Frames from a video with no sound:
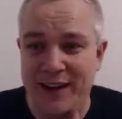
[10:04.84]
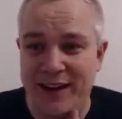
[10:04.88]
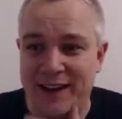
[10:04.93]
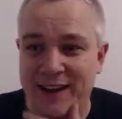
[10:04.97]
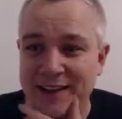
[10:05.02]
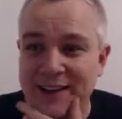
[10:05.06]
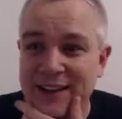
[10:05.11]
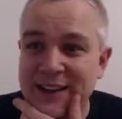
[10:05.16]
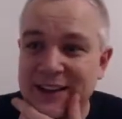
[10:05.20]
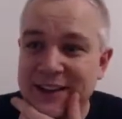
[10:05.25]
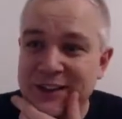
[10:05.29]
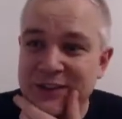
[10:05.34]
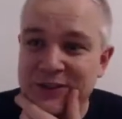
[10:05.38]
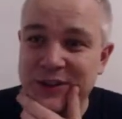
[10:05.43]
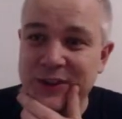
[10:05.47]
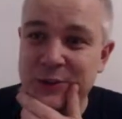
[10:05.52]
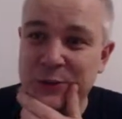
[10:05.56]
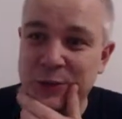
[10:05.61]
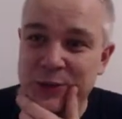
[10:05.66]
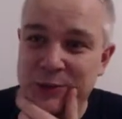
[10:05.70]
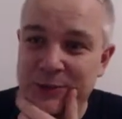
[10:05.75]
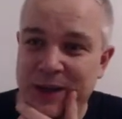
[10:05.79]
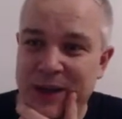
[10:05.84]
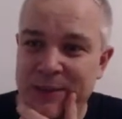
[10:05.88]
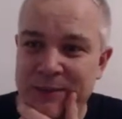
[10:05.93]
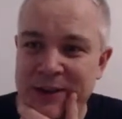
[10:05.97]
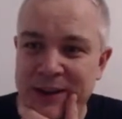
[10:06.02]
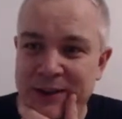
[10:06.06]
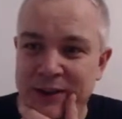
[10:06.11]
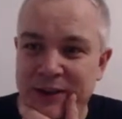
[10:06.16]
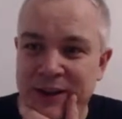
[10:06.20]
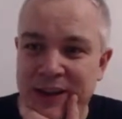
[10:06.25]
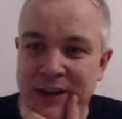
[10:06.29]
that, so it would not make
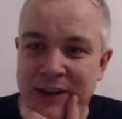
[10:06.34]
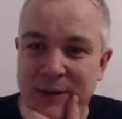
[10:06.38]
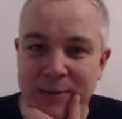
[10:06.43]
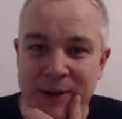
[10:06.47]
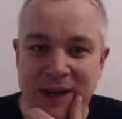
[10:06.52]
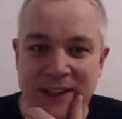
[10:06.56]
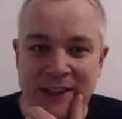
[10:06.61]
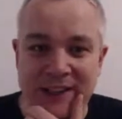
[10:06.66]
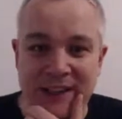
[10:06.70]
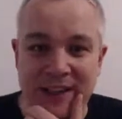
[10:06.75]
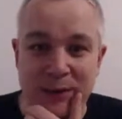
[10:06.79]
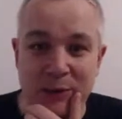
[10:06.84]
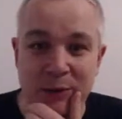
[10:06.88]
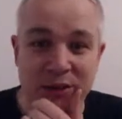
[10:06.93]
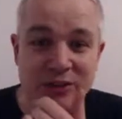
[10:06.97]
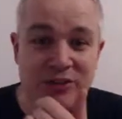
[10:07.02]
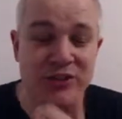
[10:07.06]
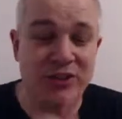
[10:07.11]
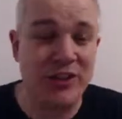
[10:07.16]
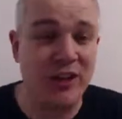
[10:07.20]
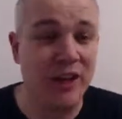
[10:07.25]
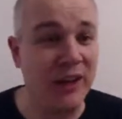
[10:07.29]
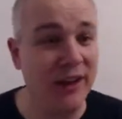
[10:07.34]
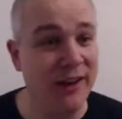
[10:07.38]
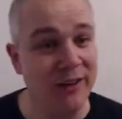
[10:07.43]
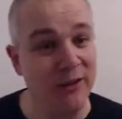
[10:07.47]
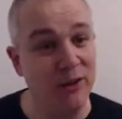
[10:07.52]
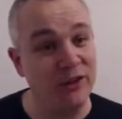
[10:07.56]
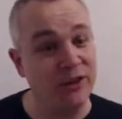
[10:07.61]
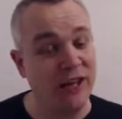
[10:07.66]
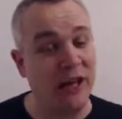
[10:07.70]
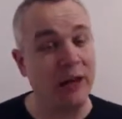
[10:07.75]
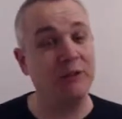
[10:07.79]
me look like the bad guy, which
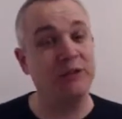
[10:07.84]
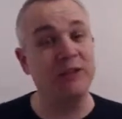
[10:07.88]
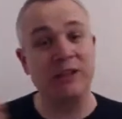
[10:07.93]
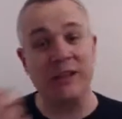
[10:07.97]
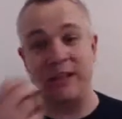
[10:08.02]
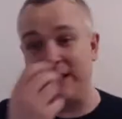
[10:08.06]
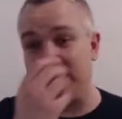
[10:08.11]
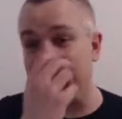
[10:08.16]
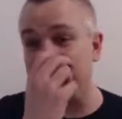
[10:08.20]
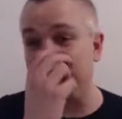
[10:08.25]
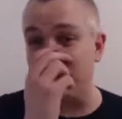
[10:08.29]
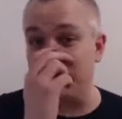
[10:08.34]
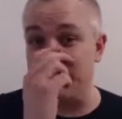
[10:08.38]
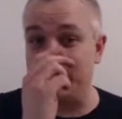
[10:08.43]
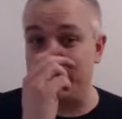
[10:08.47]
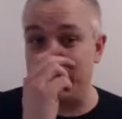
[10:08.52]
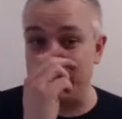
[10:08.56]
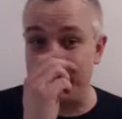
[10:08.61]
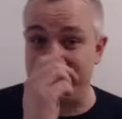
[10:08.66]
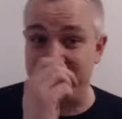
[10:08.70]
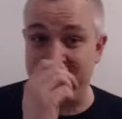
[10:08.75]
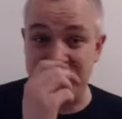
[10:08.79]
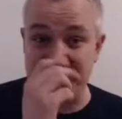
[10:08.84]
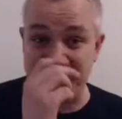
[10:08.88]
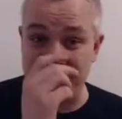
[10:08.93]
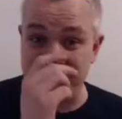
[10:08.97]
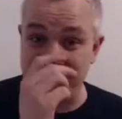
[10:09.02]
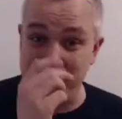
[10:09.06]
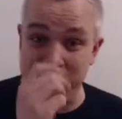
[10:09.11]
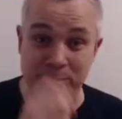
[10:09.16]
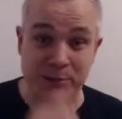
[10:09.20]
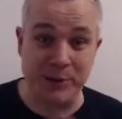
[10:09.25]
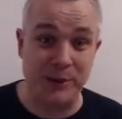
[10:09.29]
undoubtedly I'm going to do if I
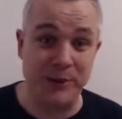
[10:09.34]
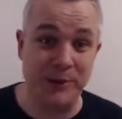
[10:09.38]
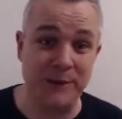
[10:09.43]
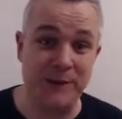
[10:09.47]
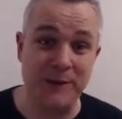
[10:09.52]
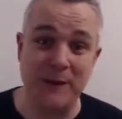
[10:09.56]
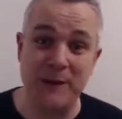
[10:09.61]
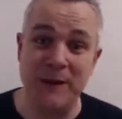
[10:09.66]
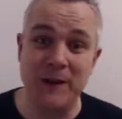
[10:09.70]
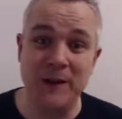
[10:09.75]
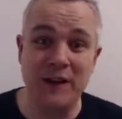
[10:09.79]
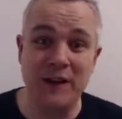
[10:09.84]
sell him. But